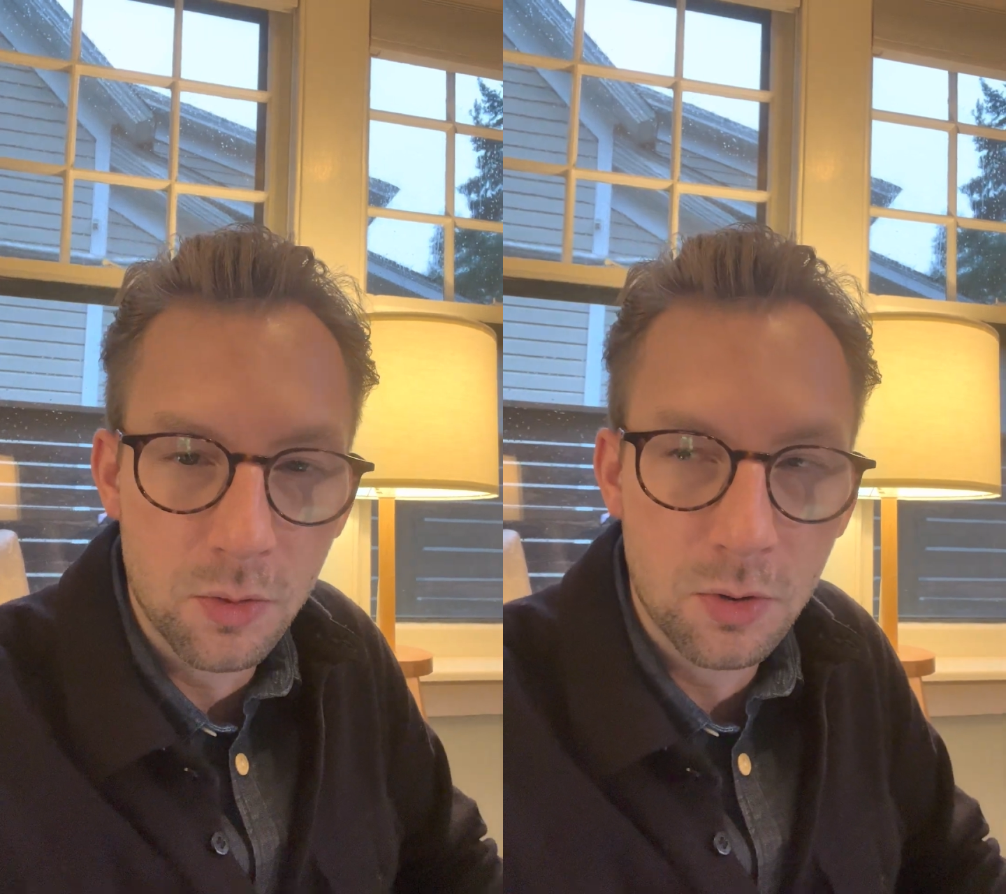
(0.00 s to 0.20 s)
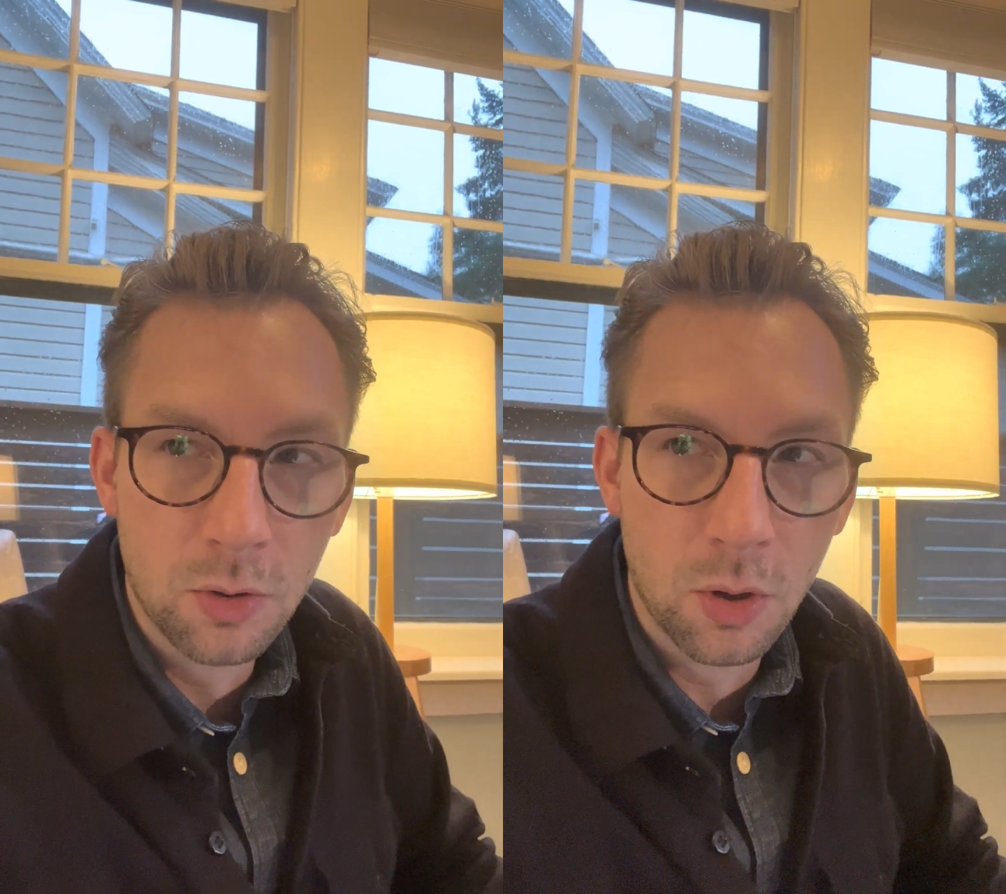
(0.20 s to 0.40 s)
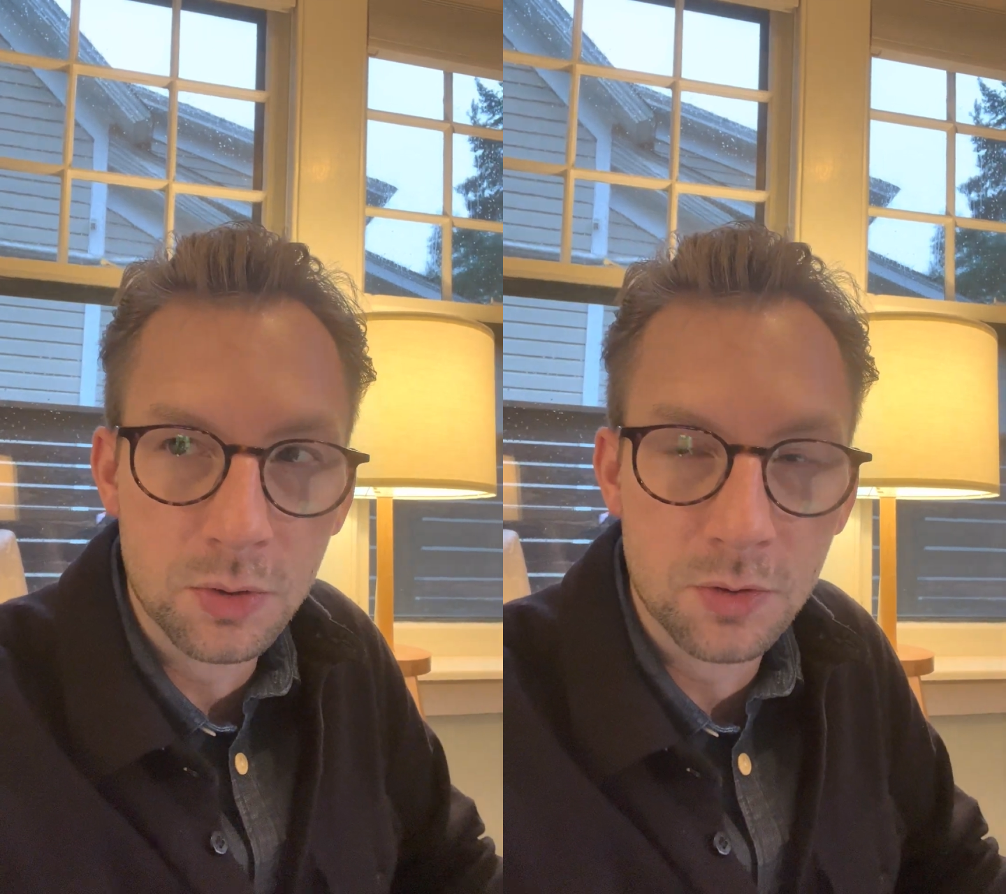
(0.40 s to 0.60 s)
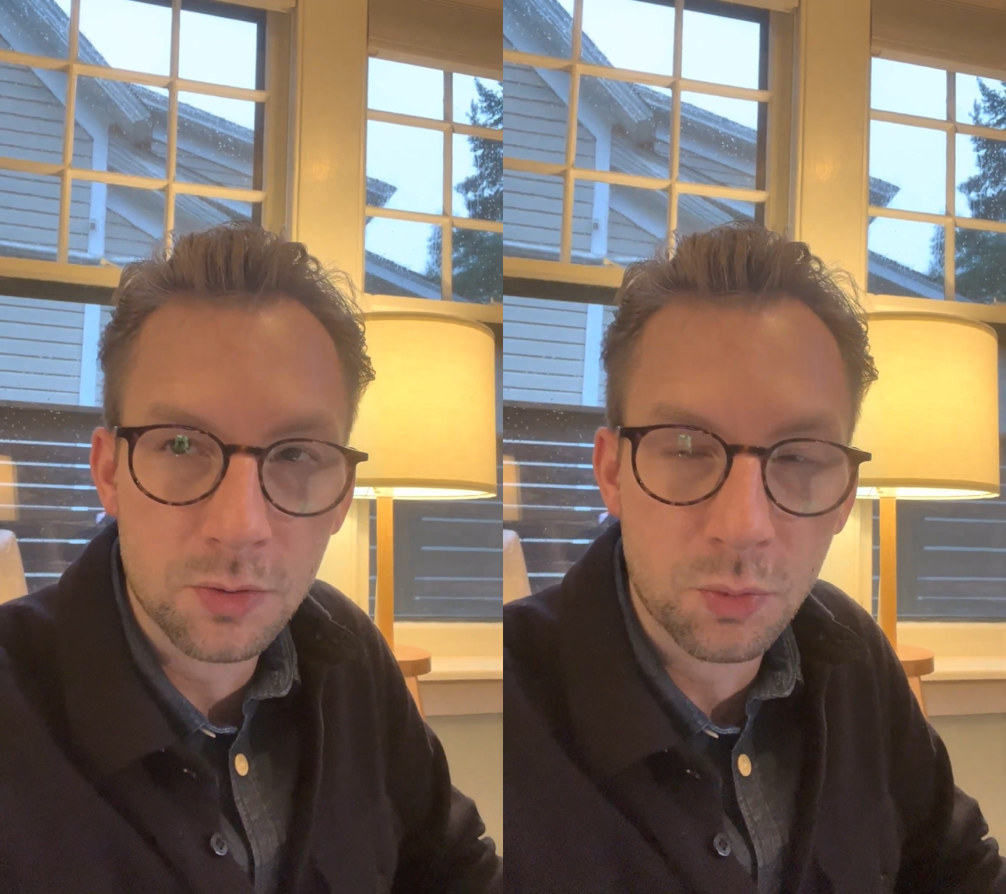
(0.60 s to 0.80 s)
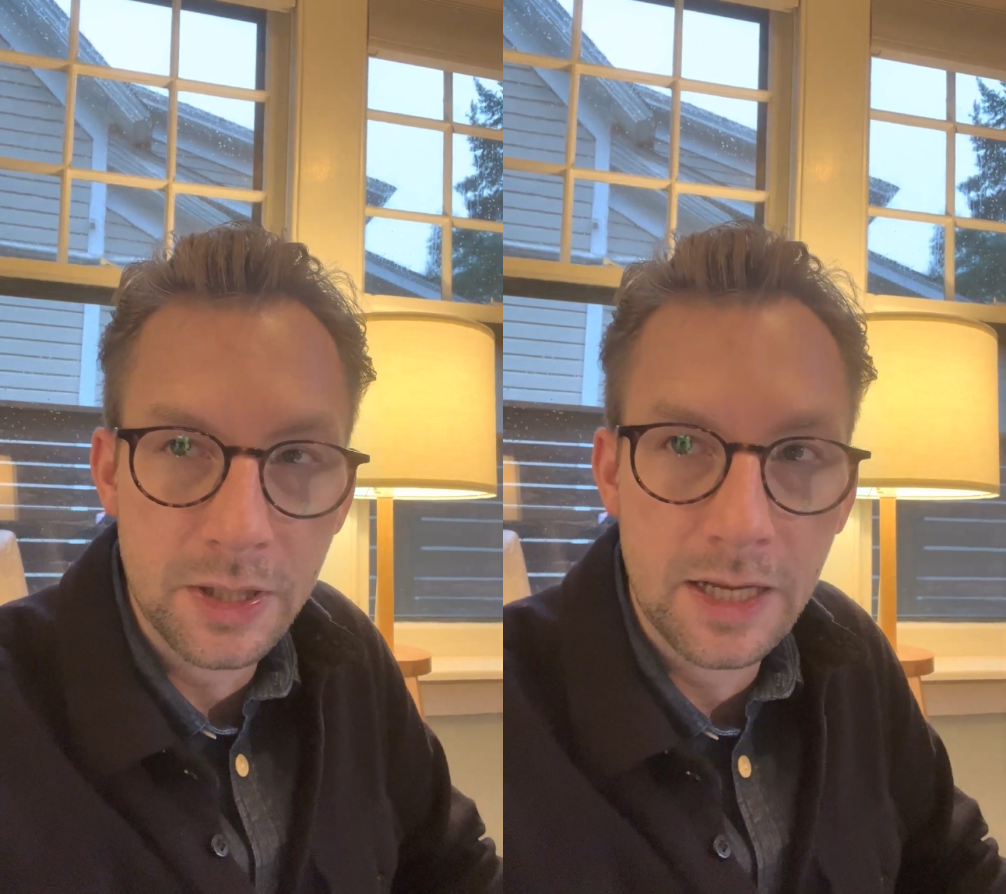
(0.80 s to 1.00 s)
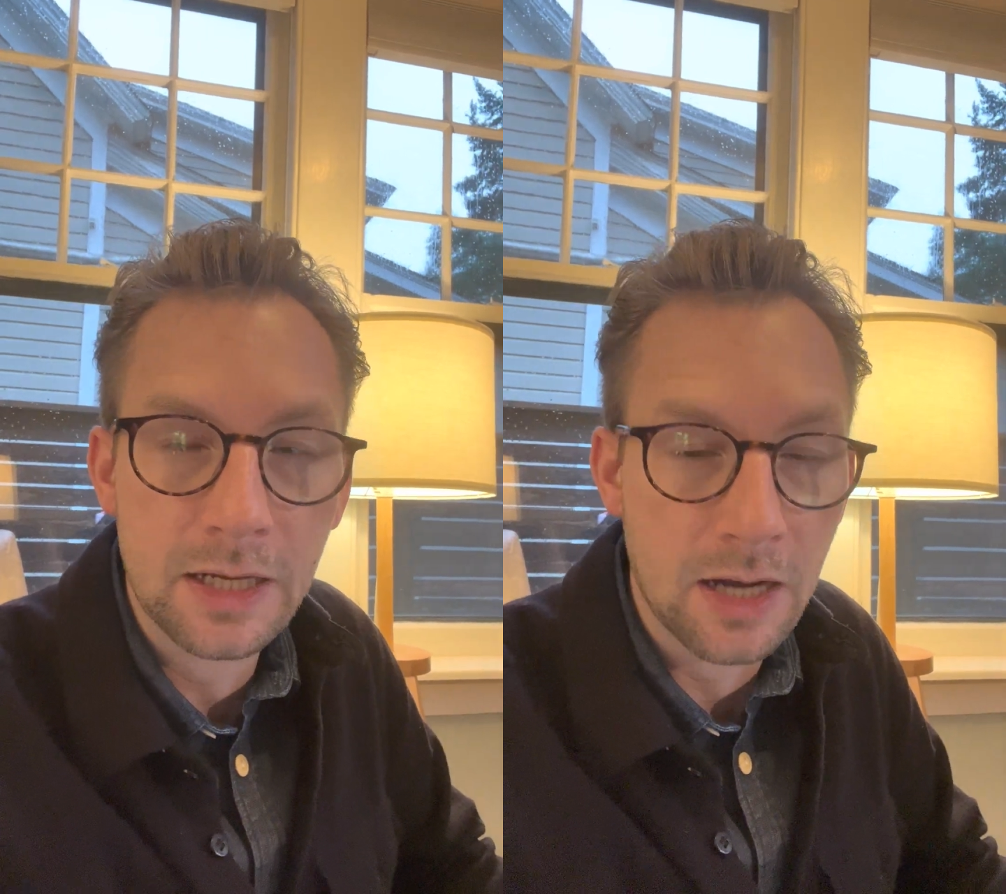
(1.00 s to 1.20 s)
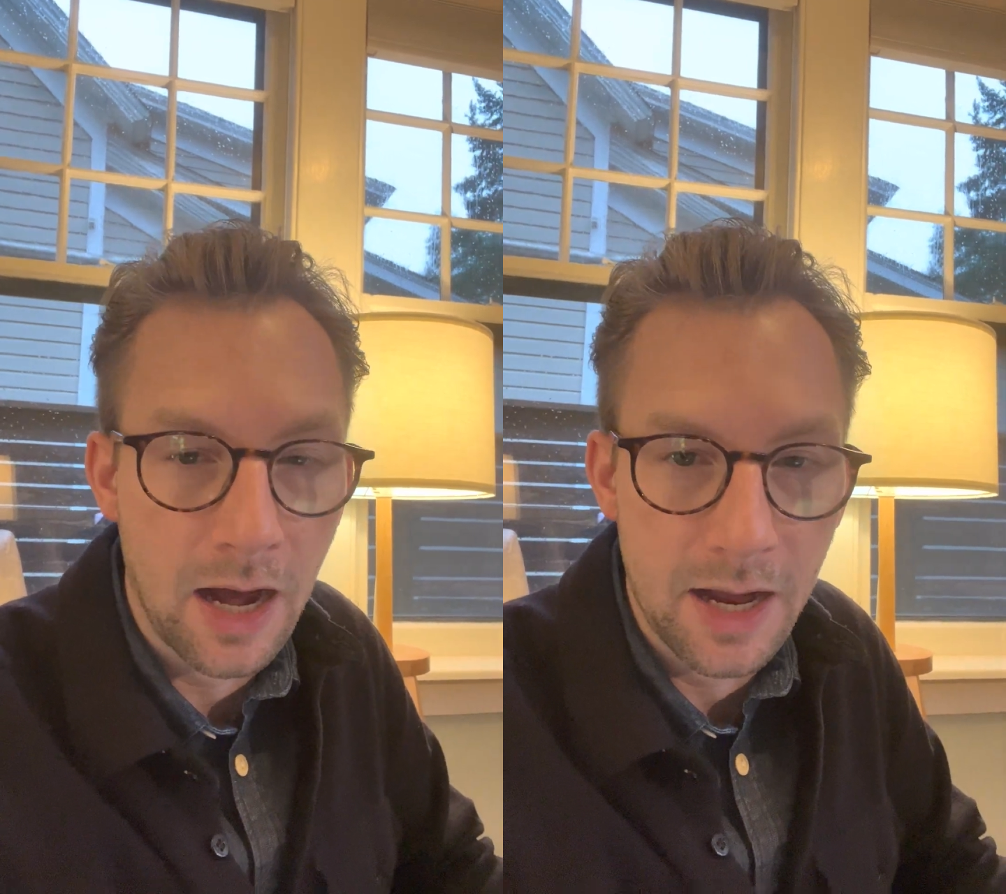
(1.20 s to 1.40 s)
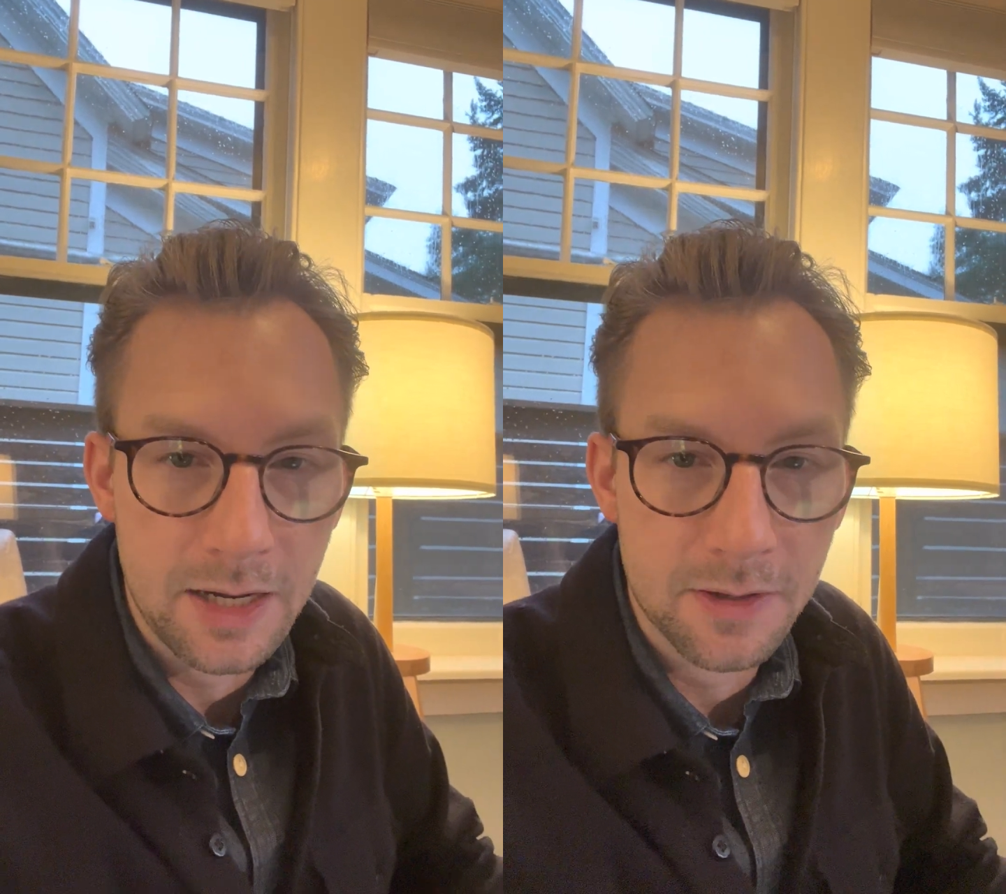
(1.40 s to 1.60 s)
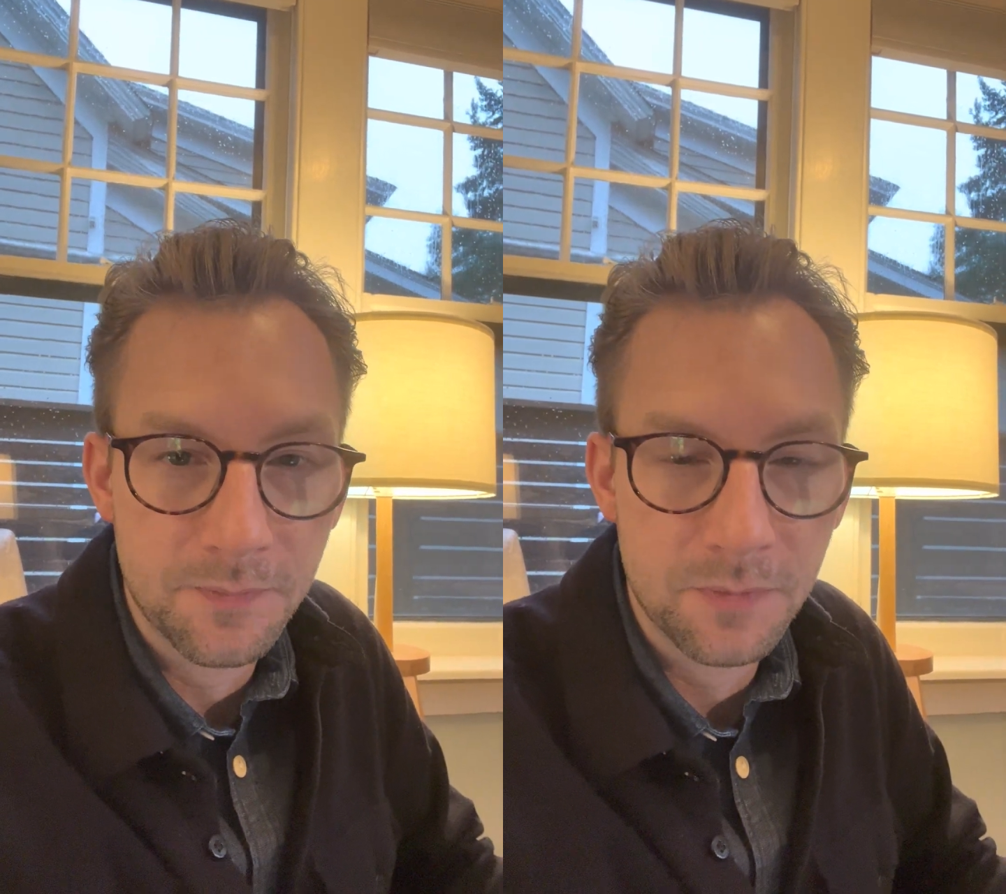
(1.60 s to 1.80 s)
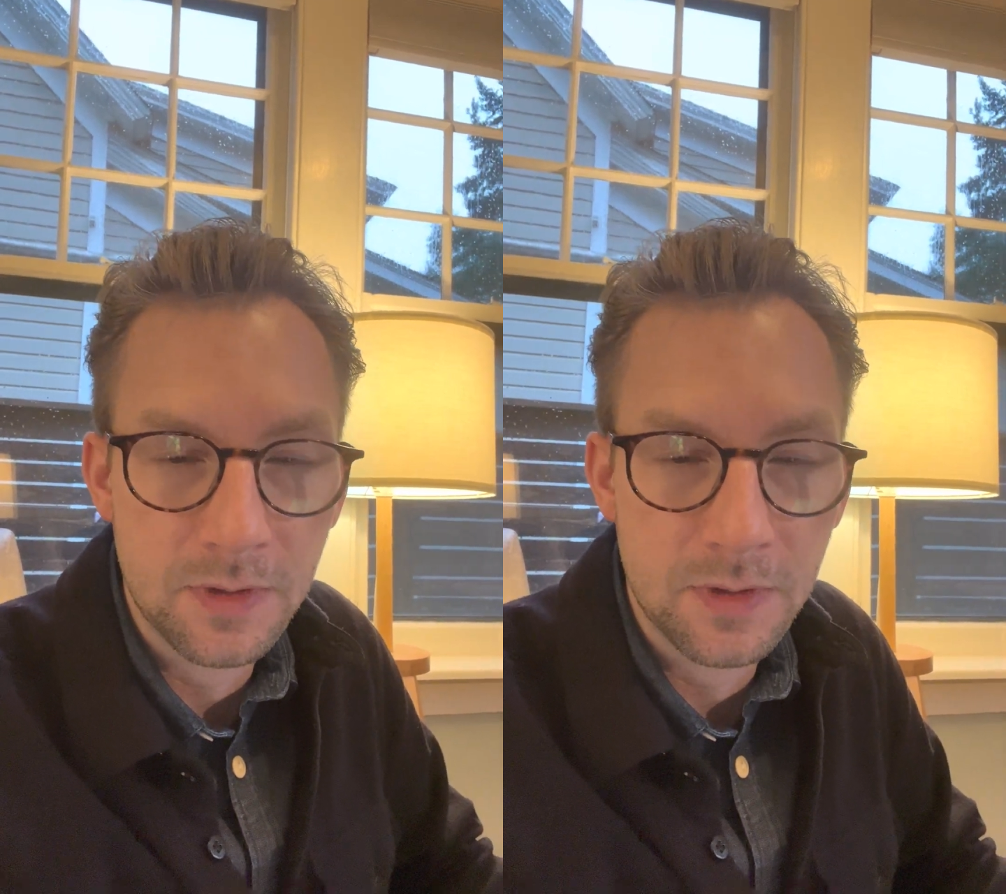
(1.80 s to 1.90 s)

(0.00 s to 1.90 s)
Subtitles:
close reading guide